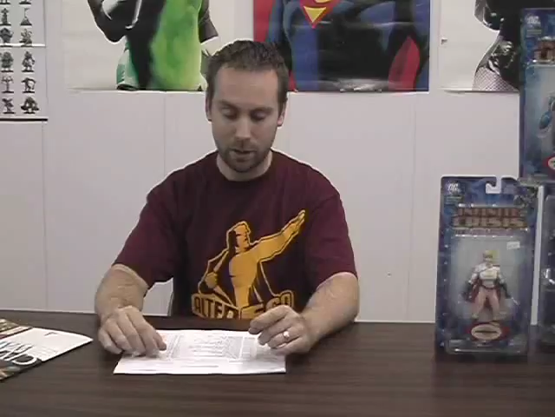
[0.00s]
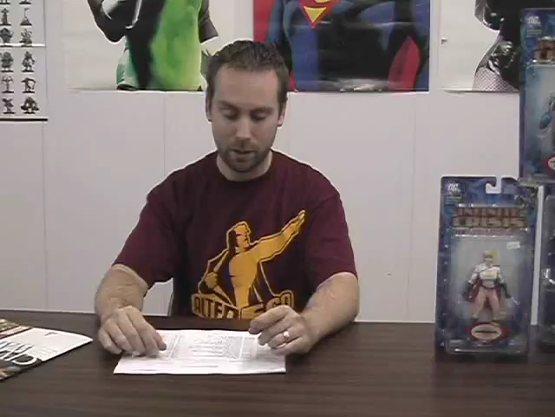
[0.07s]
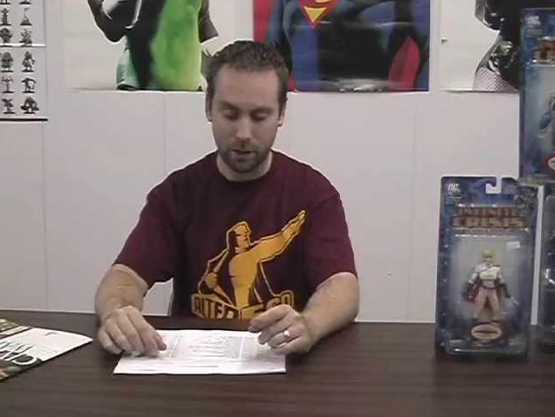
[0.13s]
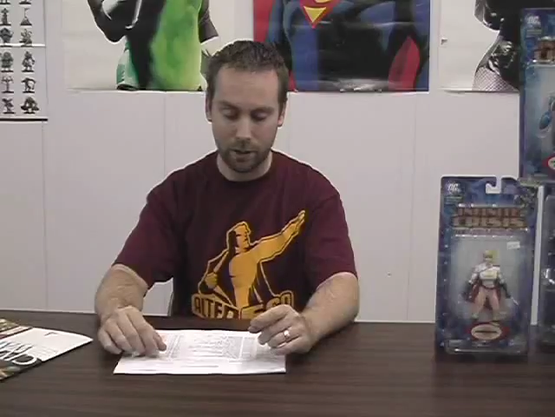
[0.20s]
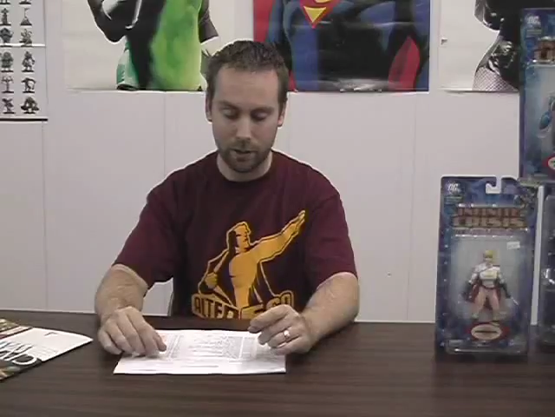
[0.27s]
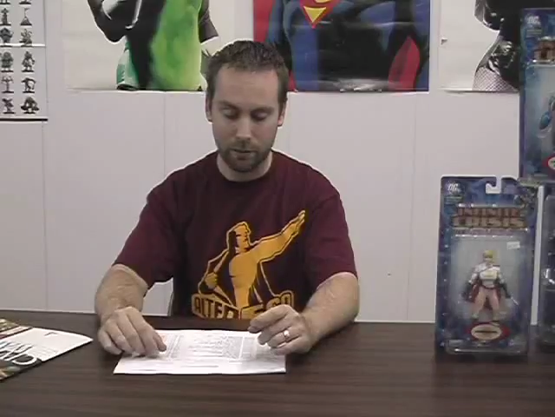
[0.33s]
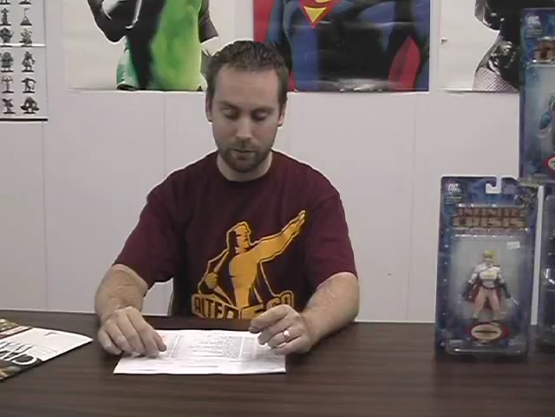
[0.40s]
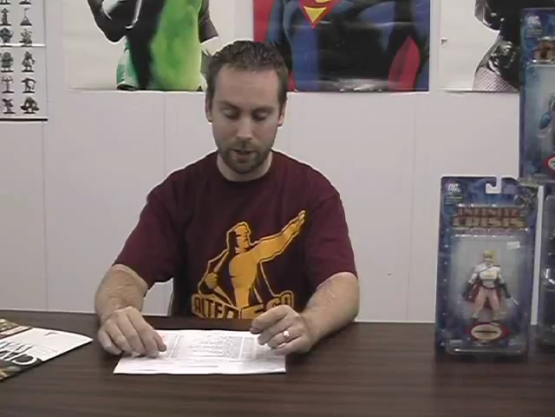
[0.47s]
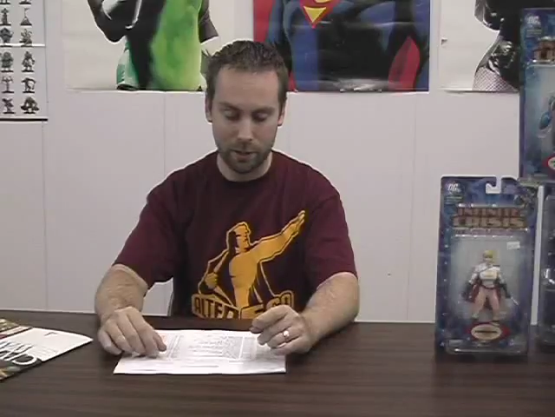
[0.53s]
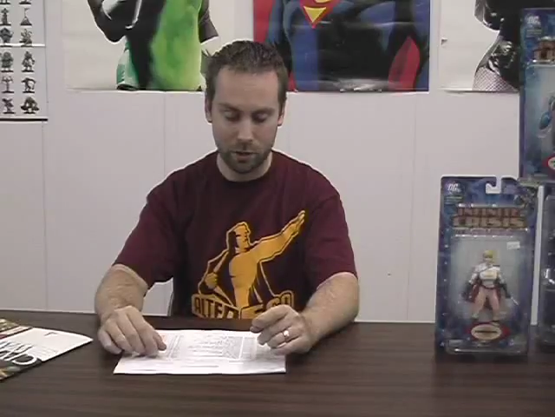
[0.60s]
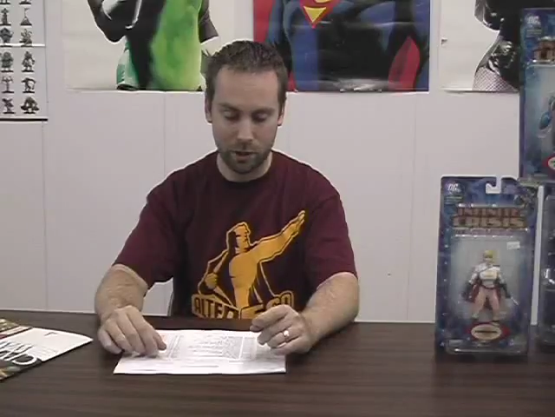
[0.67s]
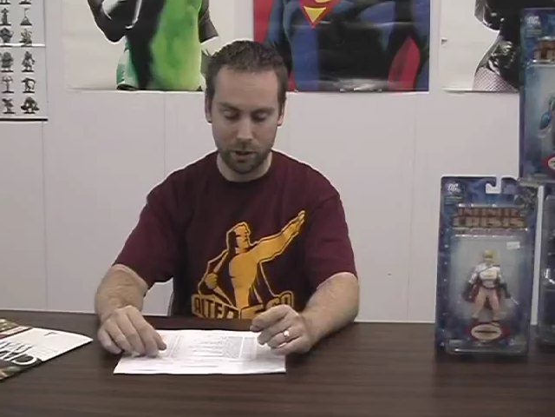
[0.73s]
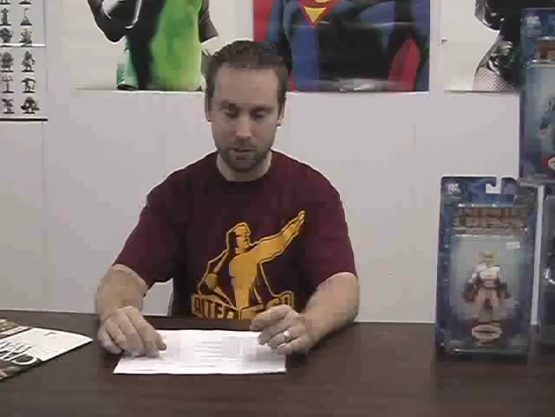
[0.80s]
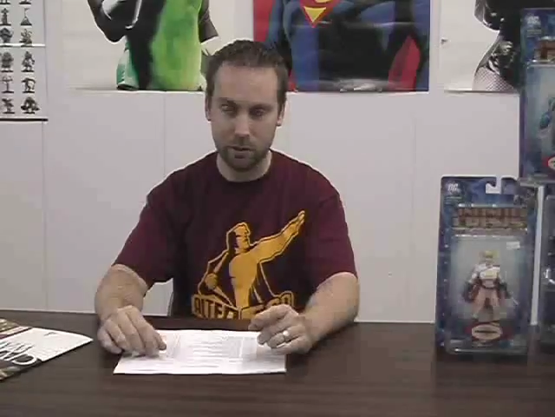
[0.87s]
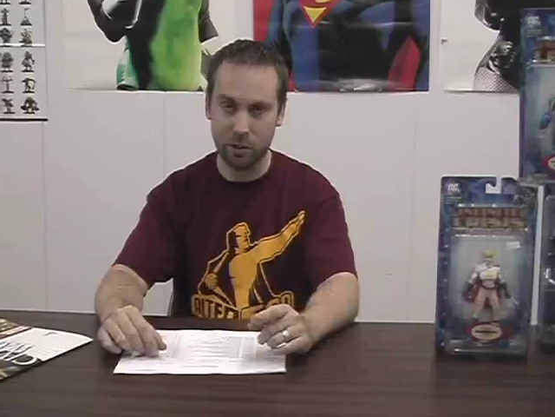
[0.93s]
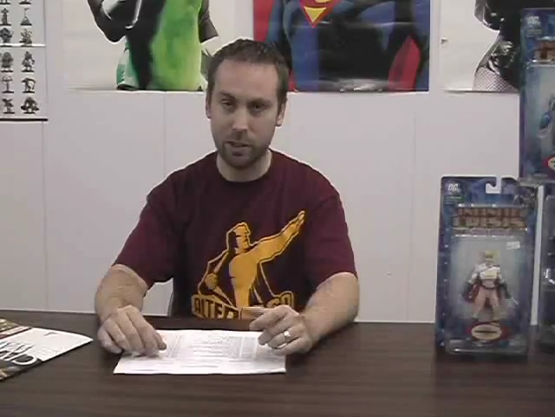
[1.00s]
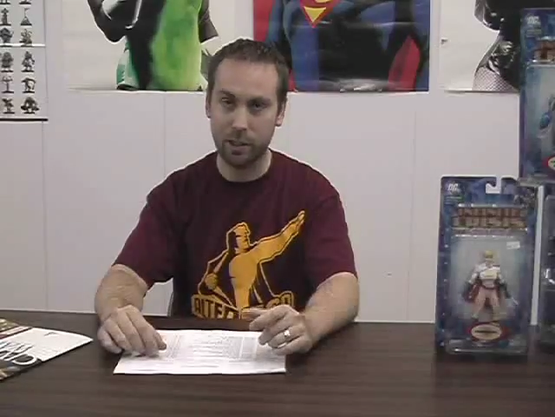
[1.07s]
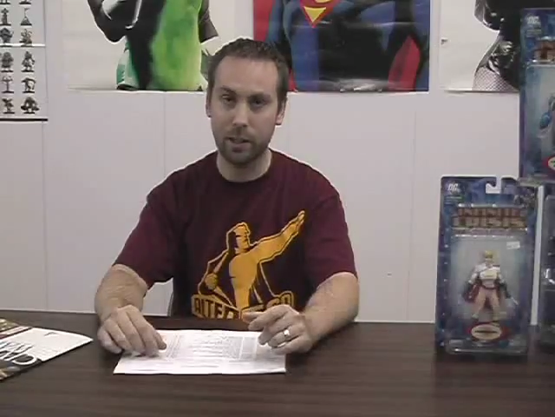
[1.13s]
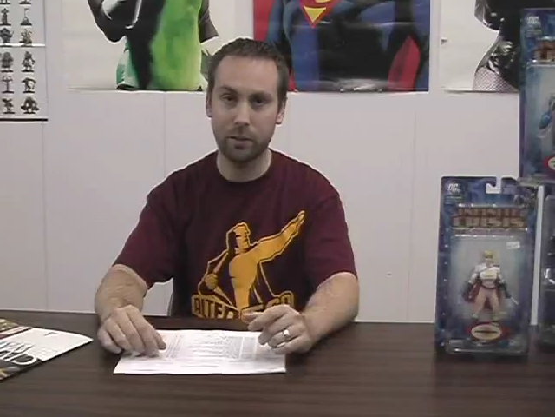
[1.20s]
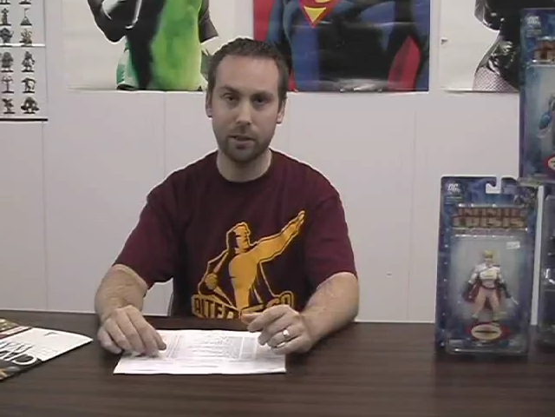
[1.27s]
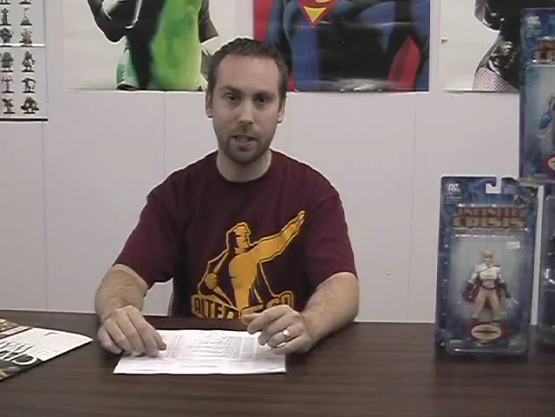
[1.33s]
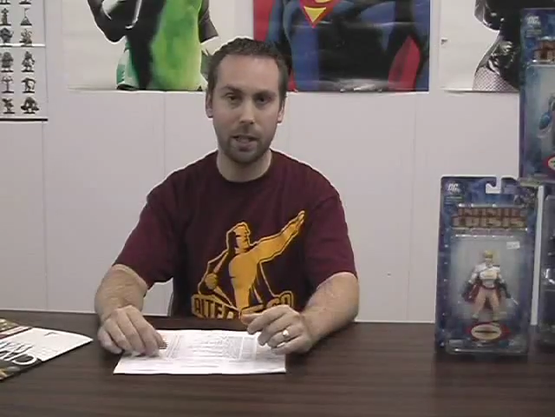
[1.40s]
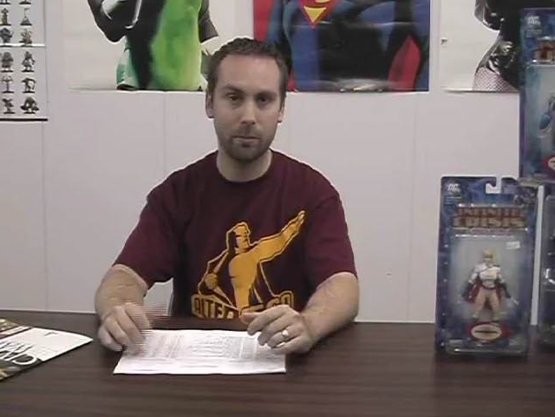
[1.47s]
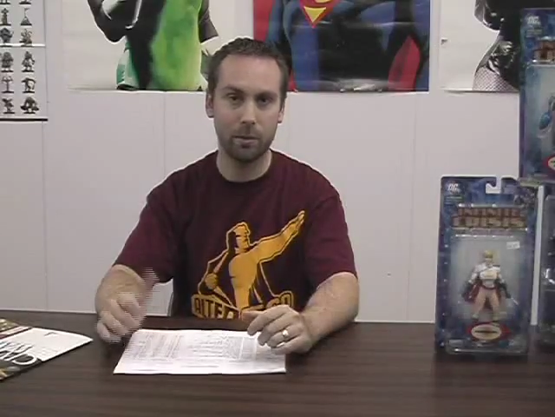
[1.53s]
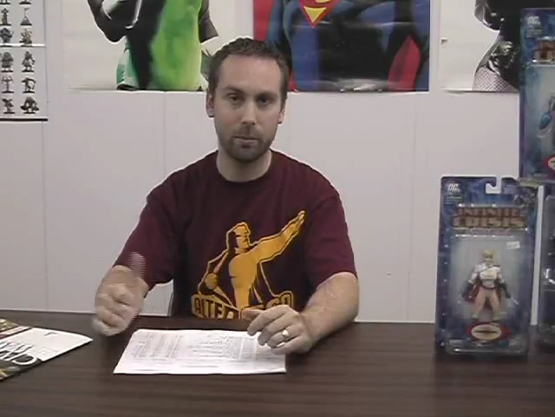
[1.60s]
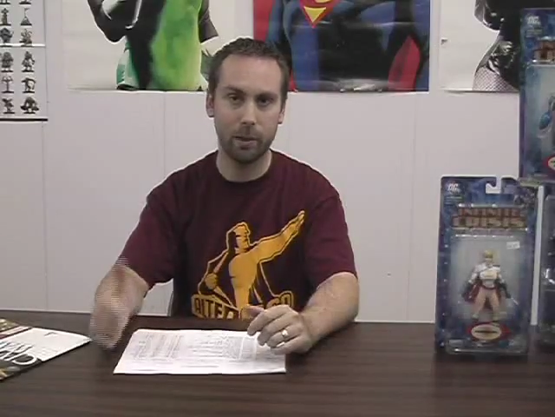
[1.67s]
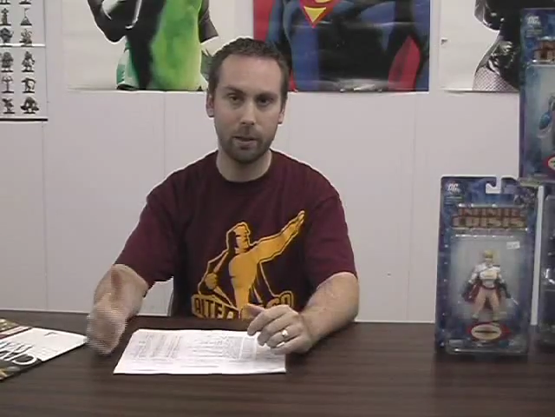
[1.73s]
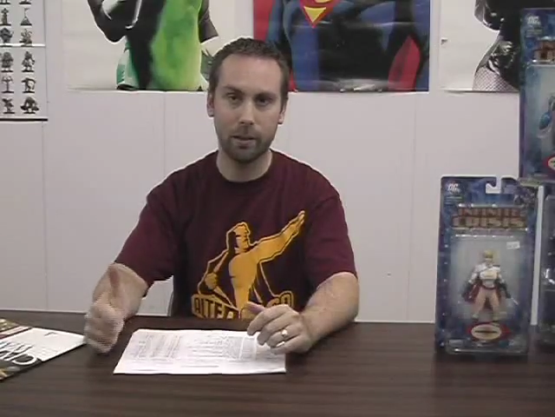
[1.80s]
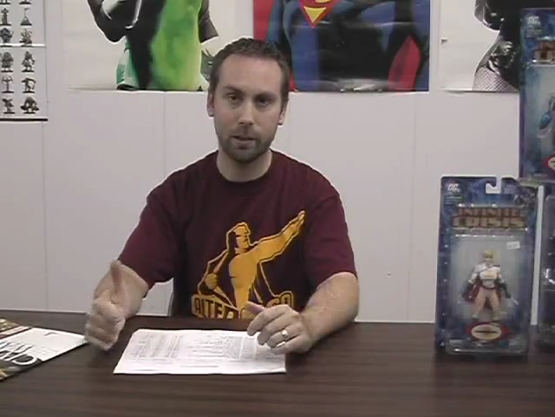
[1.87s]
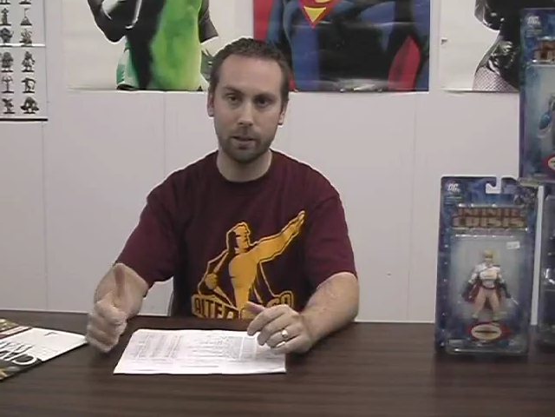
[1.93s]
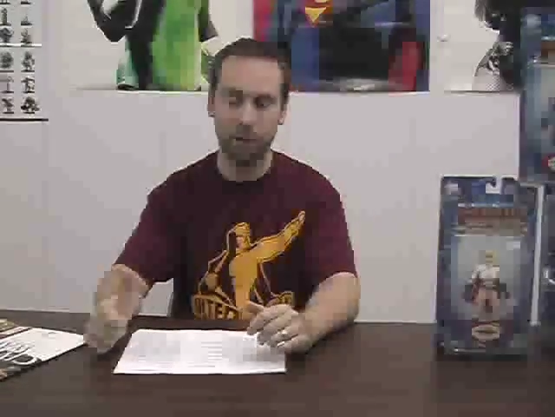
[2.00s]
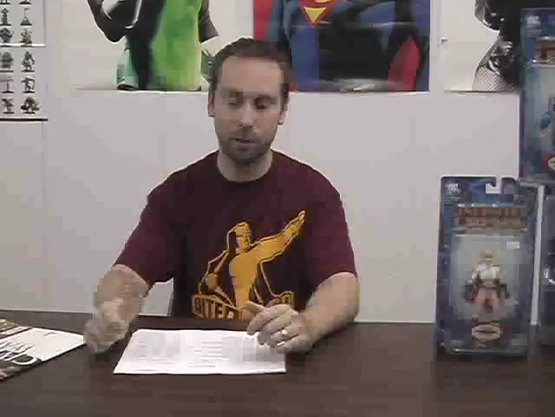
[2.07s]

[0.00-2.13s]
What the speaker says: Had a chance to check out the Captain America,